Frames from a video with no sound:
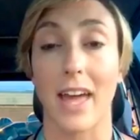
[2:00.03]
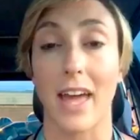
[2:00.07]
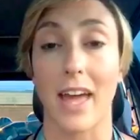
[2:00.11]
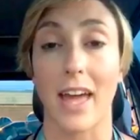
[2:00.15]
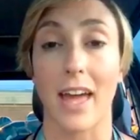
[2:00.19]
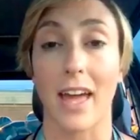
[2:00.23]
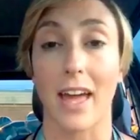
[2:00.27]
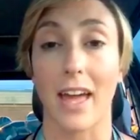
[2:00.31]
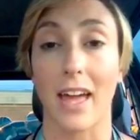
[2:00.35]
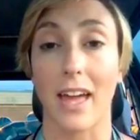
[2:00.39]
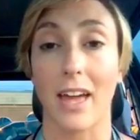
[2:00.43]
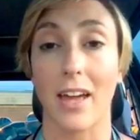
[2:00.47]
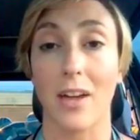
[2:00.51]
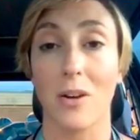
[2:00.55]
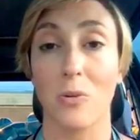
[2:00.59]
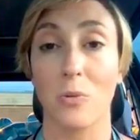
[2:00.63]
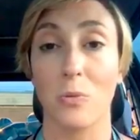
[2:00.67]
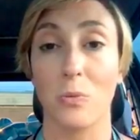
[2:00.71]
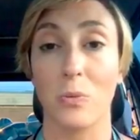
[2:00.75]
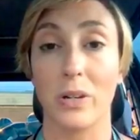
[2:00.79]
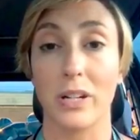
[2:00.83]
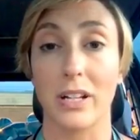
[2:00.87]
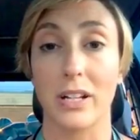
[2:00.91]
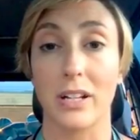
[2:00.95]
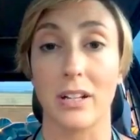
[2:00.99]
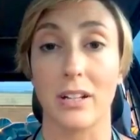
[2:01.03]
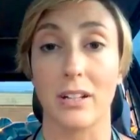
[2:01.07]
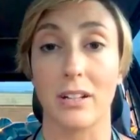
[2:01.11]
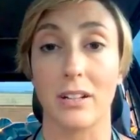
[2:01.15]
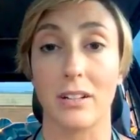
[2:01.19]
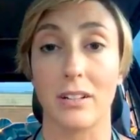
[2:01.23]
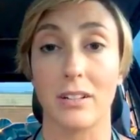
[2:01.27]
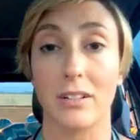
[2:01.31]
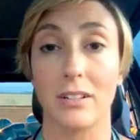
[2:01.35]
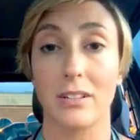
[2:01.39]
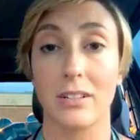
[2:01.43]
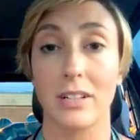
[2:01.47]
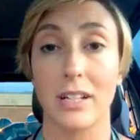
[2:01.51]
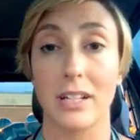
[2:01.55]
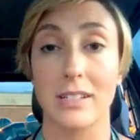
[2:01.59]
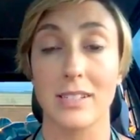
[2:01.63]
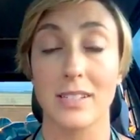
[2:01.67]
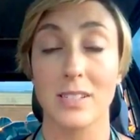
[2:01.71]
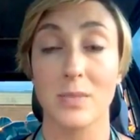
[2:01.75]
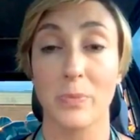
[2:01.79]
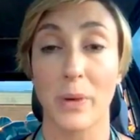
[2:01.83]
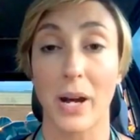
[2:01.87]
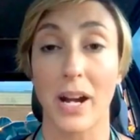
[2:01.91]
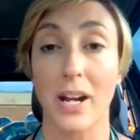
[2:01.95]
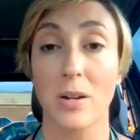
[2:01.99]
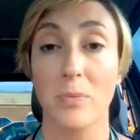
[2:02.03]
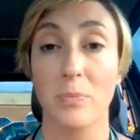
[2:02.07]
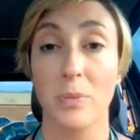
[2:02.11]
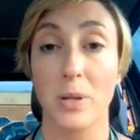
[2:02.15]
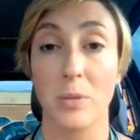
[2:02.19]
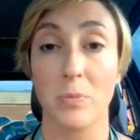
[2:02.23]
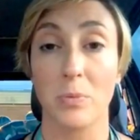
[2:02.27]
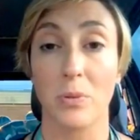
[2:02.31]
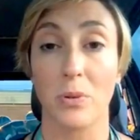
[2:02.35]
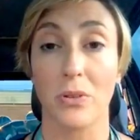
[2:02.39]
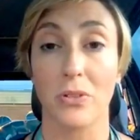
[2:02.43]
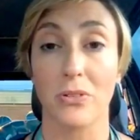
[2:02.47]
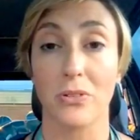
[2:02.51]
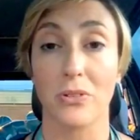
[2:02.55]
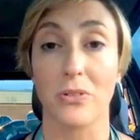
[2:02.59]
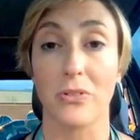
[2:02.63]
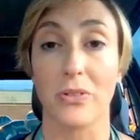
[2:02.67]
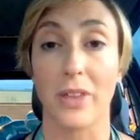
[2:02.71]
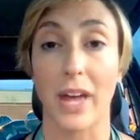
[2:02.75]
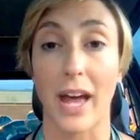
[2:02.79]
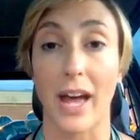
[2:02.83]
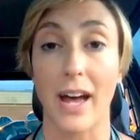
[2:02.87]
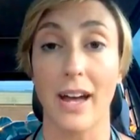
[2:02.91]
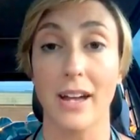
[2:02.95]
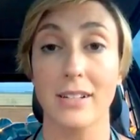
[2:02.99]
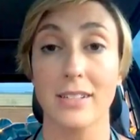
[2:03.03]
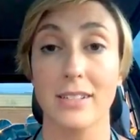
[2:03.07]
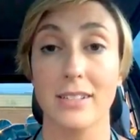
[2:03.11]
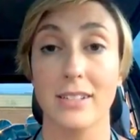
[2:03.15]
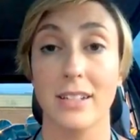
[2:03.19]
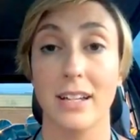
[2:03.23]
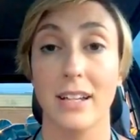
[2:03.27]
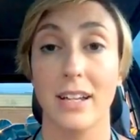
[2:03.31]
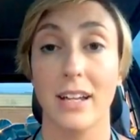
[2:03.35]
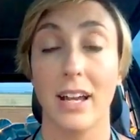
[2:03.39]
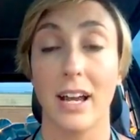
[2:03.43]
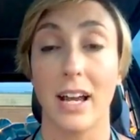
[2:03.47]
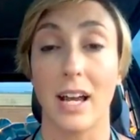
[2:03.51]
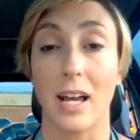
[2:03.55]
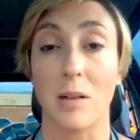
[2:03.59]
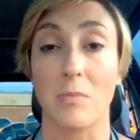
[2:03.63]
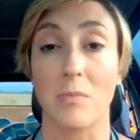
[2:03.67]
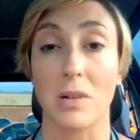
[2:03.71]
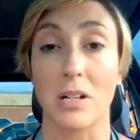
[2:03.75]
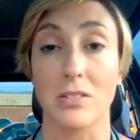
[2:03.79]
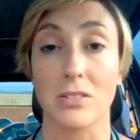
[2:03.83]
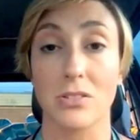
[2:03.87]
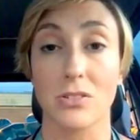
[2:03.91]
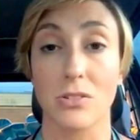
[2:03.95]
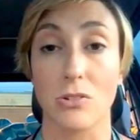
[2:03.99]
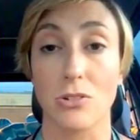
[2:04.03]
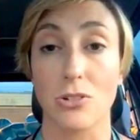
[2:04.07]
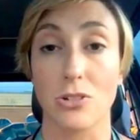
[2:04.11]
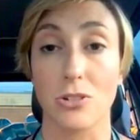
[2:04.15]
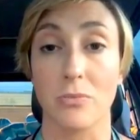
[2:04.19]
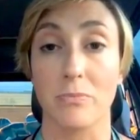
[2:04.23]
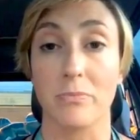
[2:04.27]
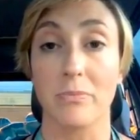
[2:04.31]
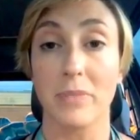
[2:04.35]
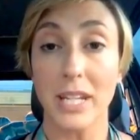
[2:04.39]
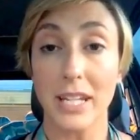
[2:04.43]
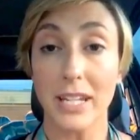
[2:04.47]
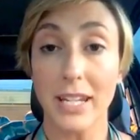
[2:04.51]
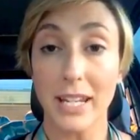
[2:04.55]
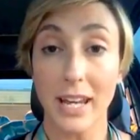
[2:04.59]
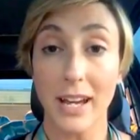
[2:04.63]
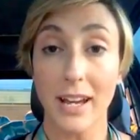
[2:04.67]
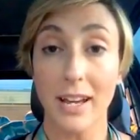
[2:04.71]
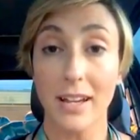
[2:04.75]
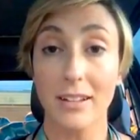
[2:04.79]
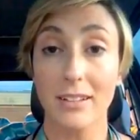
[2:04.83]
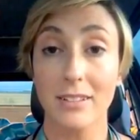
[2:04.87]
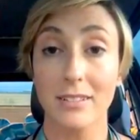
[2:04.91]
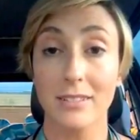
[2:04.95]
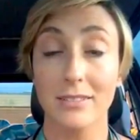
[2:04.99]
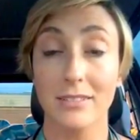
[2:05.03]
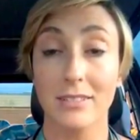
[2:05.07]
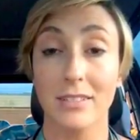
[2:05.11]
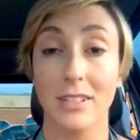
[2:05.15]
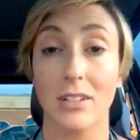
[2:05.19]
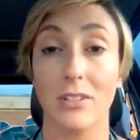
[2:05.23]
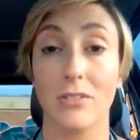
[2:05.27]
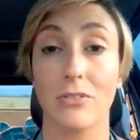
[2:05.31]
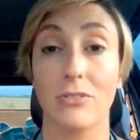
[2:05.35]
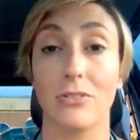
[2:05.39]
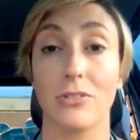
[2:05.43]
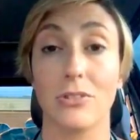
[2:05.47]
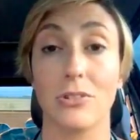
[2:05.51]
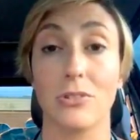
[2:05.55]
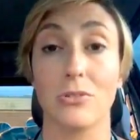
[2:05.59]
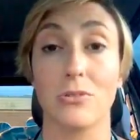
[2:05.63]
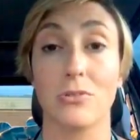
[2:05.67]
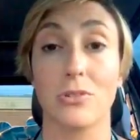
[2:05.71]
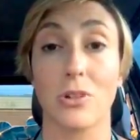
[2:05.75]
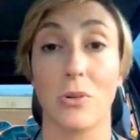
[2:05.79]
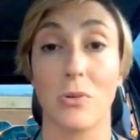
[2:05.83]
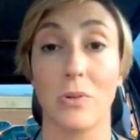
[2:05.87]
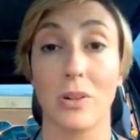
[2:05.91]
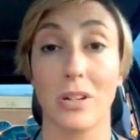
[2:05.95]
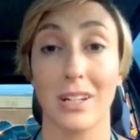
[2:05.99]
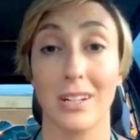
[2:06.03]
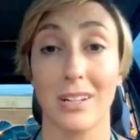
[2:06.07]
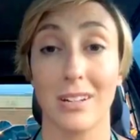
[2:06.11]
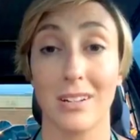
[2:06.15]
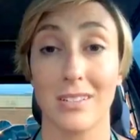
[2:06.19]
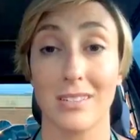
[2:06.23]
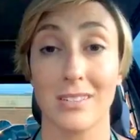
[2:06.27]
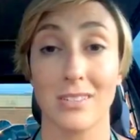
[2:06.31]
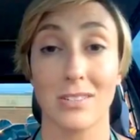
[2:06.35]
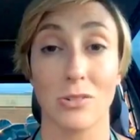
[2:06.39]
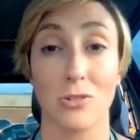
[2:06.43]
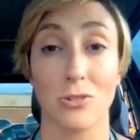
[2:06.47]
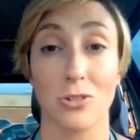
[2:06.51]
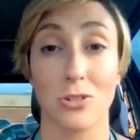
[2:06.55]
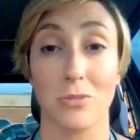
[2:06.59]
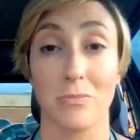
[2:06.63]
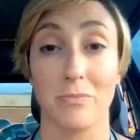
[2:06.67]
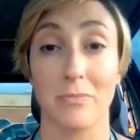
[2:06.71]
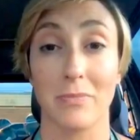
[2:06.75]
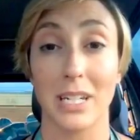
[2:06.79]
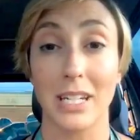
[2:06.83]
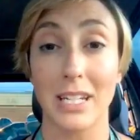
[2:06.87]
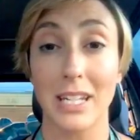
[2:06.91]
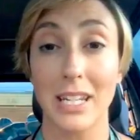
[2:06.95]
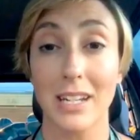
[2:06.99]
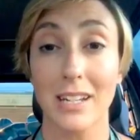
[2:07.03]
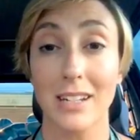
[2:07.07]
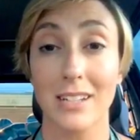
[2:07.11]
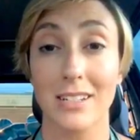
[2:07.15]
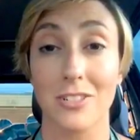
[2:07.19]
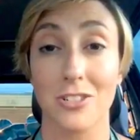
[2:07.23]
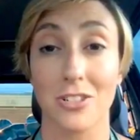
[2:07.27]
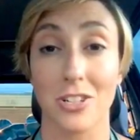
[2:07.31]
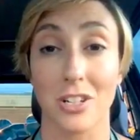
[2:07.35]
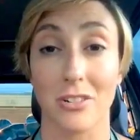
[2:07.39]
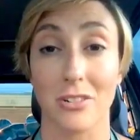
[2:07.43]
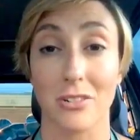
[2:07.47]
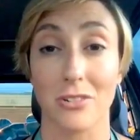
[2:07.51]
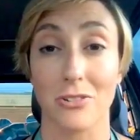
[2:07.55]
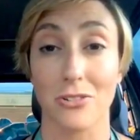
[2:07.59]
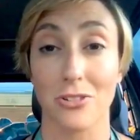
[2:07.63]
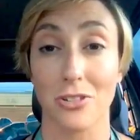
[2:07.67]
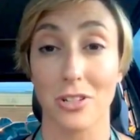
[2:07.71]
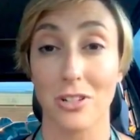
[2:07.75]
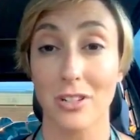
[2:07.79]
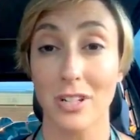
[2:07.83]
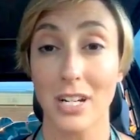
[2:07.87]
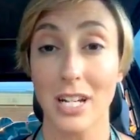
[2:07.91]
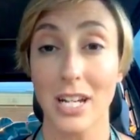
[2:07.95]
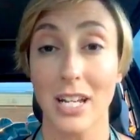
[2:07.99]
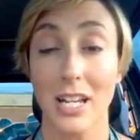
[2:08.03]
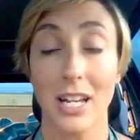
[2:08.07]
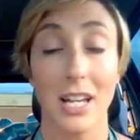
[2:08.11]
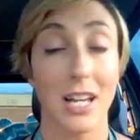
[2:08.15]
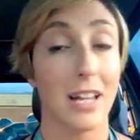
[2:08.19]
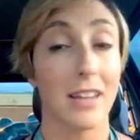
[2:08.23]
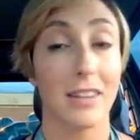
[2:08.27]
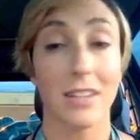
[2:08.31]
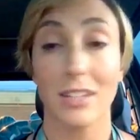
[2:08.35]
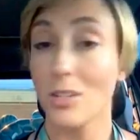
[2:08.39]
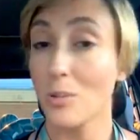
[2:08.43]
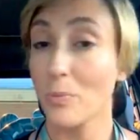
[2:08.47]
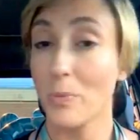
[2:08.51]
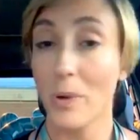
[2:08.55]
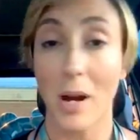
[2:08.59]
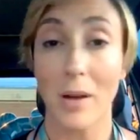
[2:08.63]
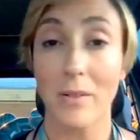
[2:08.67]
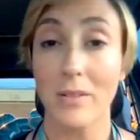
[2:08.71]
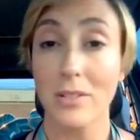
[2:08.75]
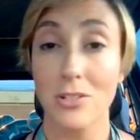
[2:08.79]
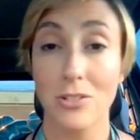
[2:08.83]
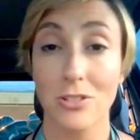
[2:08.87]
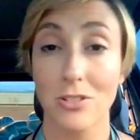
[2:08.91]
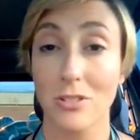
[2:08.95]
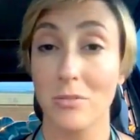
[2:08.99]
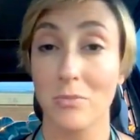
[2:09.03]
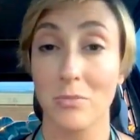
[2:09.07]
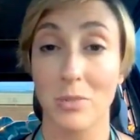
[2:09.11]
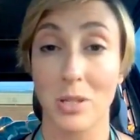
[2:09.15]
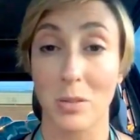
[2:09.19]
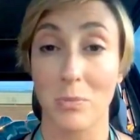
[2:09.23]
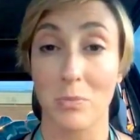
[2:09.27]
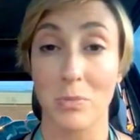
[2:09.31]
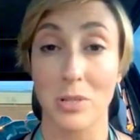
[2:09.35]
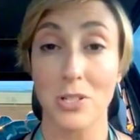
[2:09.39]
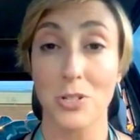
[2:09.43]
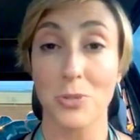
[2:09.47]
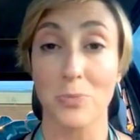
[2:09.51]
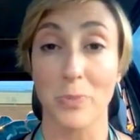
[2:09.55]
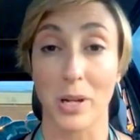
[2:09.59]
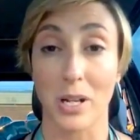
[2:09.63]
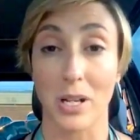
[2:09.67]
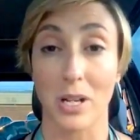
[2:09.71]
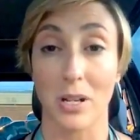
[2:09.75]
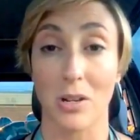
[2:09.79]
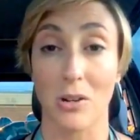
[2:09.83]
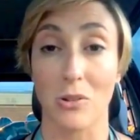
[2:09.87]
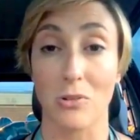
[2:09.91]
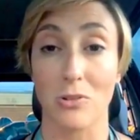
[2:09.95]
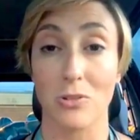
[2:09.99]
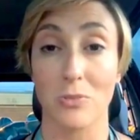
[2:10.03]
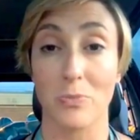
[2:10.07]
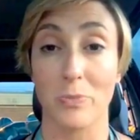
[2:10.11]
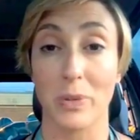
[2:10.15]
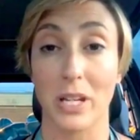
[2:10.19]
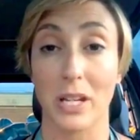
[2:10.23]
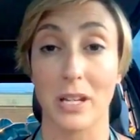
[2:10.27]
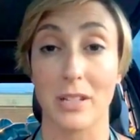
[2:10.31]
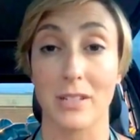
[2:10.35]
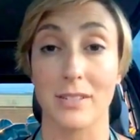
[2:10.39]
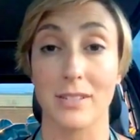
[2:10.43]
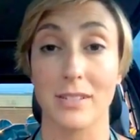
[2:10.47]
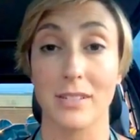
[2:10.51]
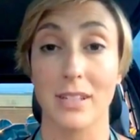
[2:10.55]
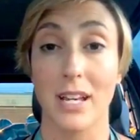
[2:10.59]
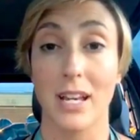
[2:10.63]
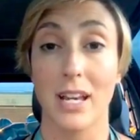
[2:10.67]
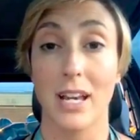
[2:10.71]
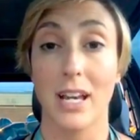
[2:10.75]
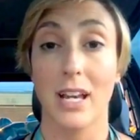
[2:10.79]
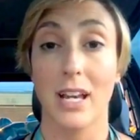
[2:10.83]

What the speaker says: they will inspire people through that on social media. If you don't want to get on social media and share your journey, then you probably shouldn't be a Beachbody coach, because